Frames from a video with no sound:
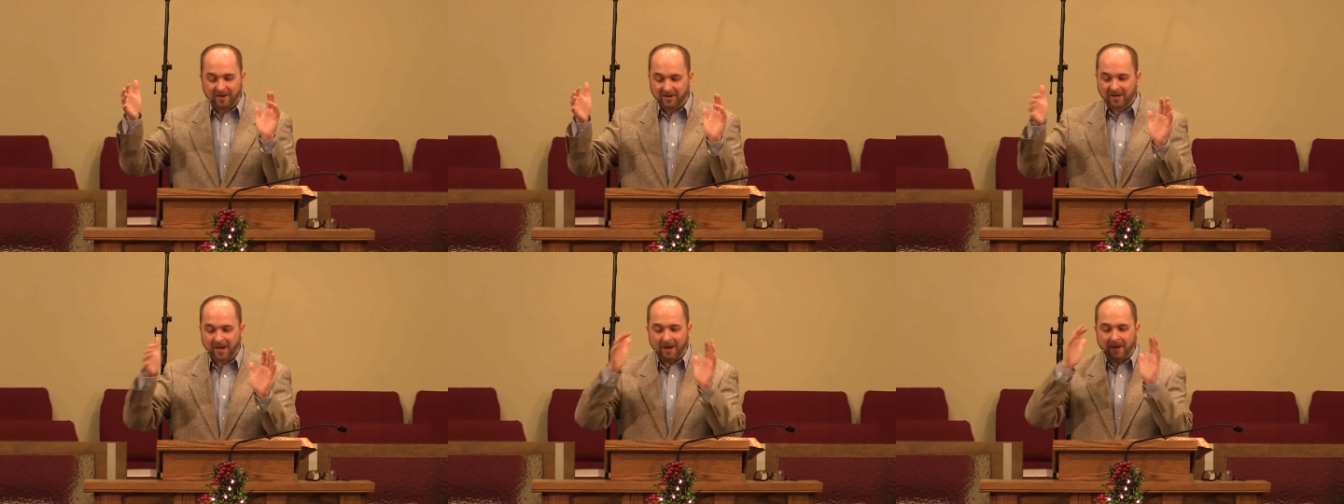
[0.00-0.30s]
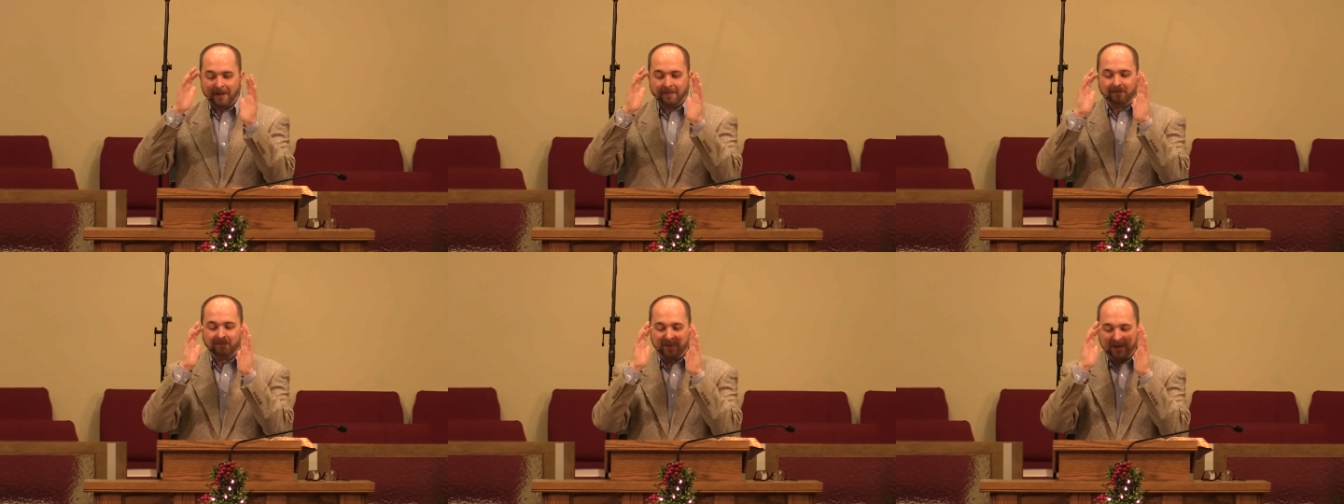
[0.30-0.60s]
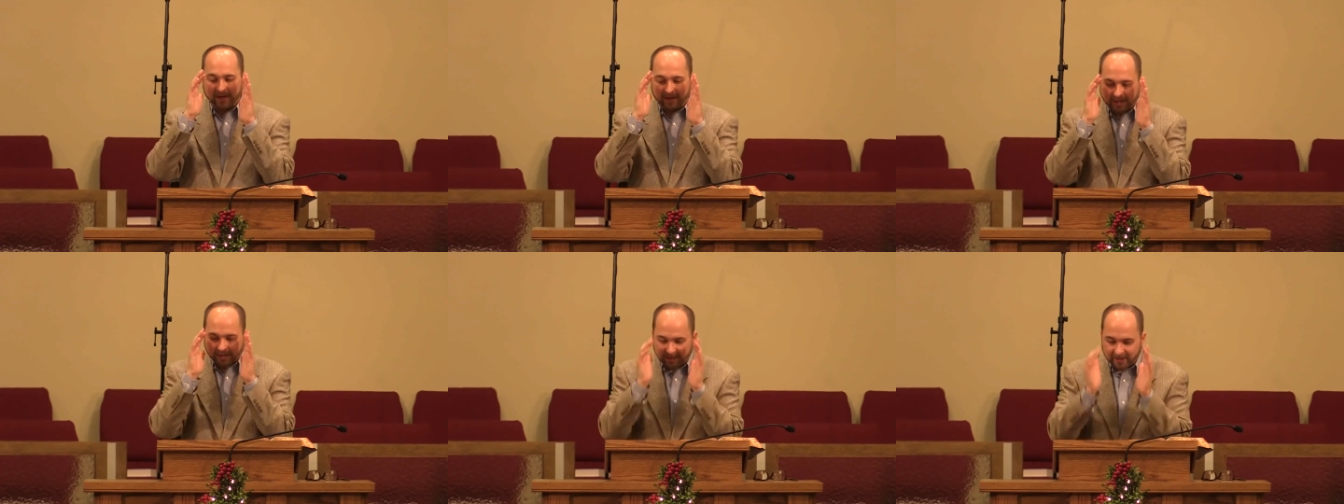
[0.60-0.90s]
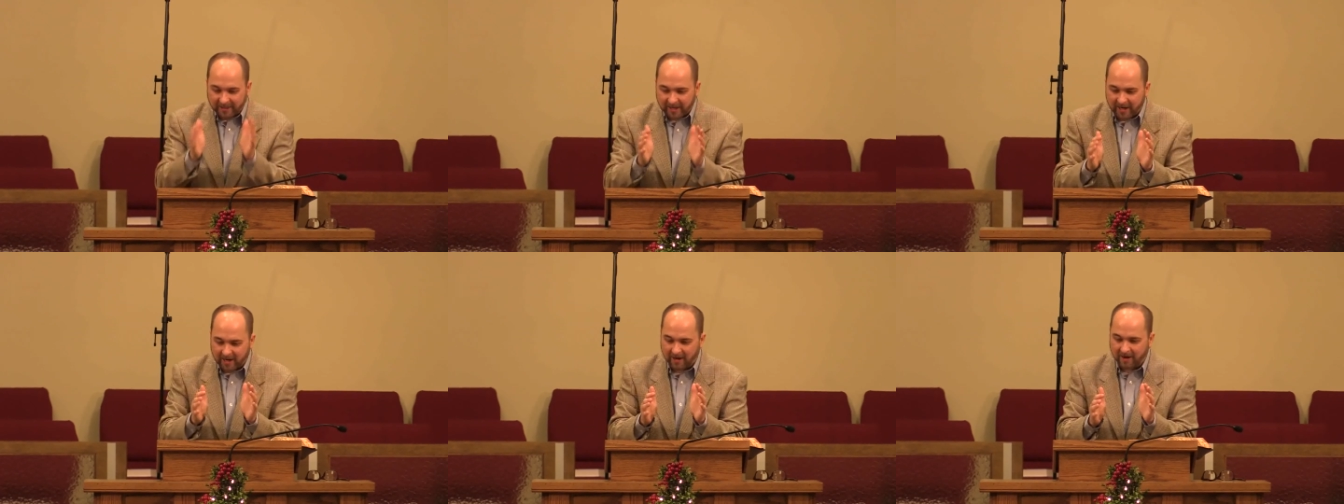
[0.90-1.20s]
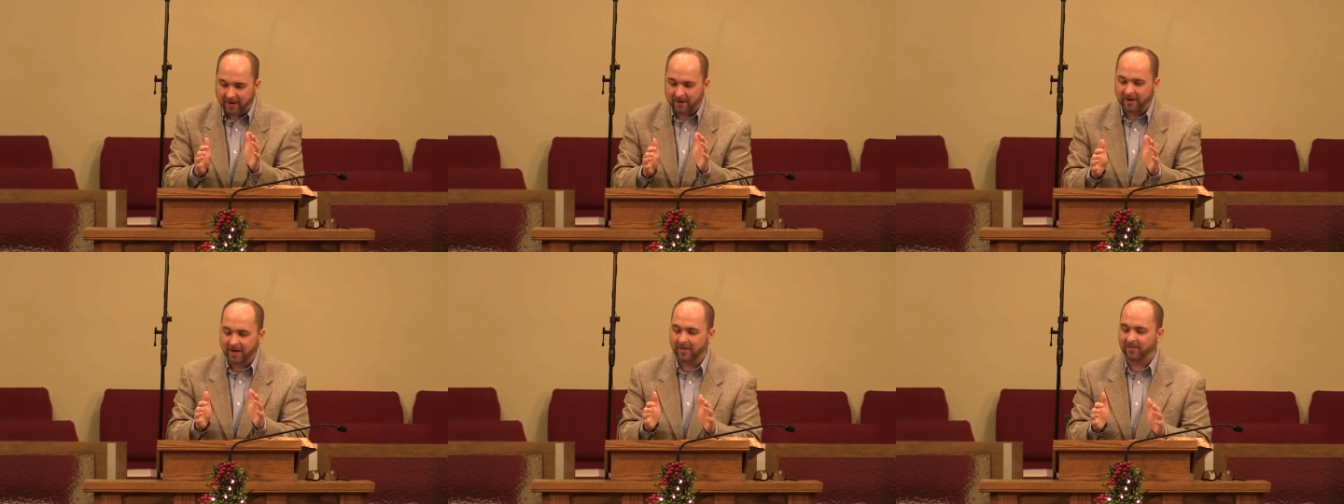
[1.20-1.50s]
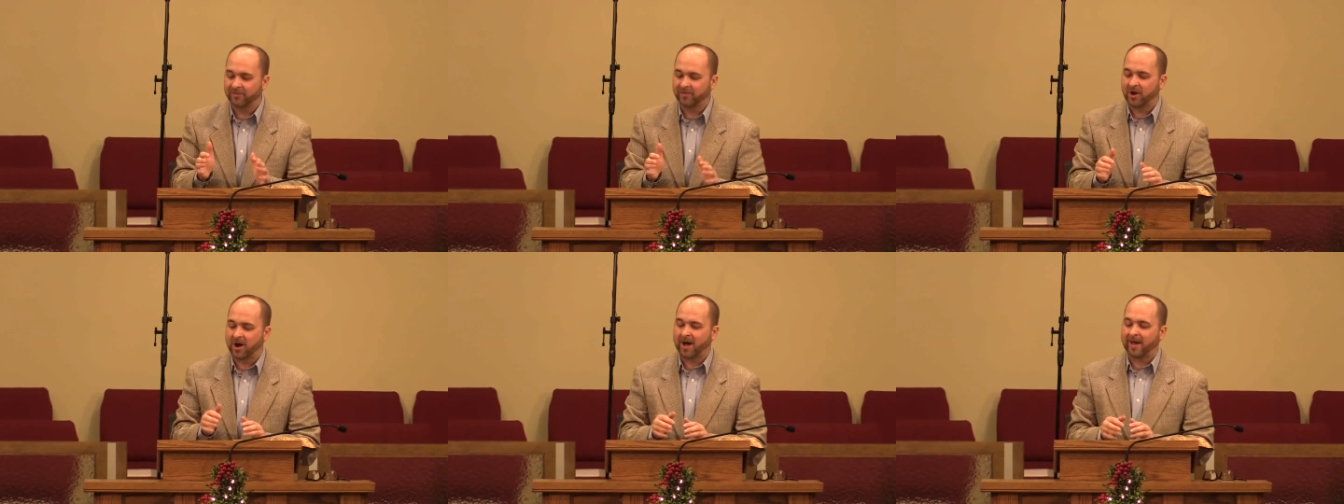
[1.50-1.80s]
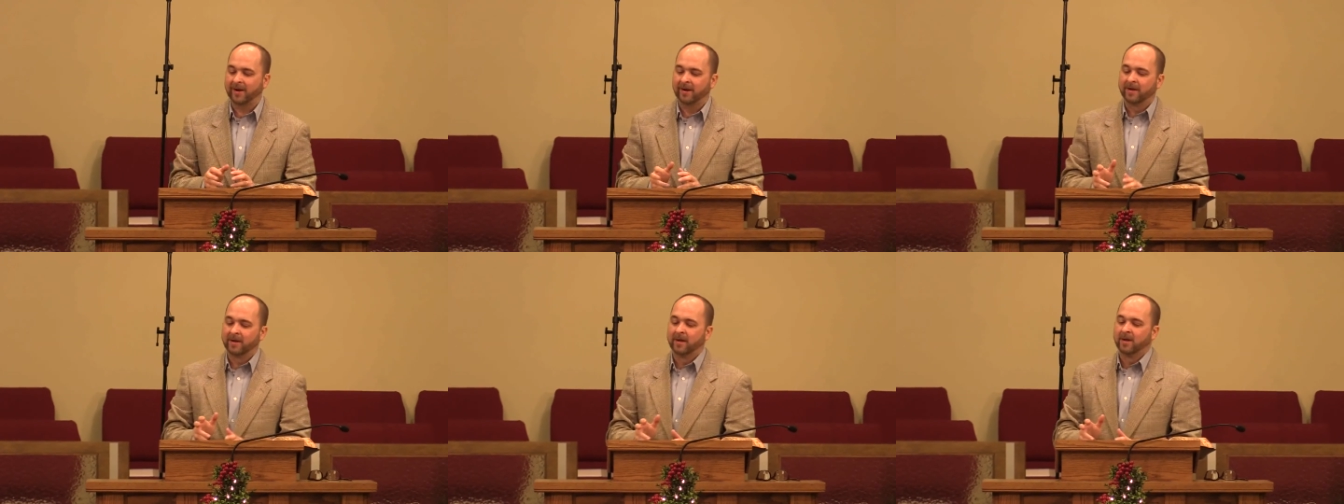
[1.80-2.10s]
Okay, be clear in
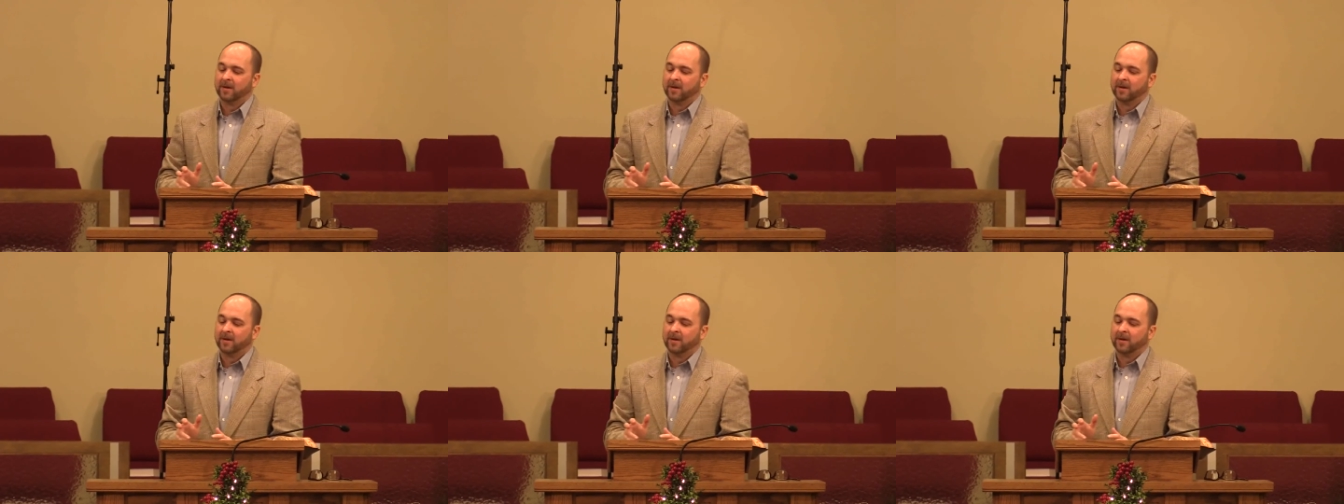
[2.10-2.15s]
thought.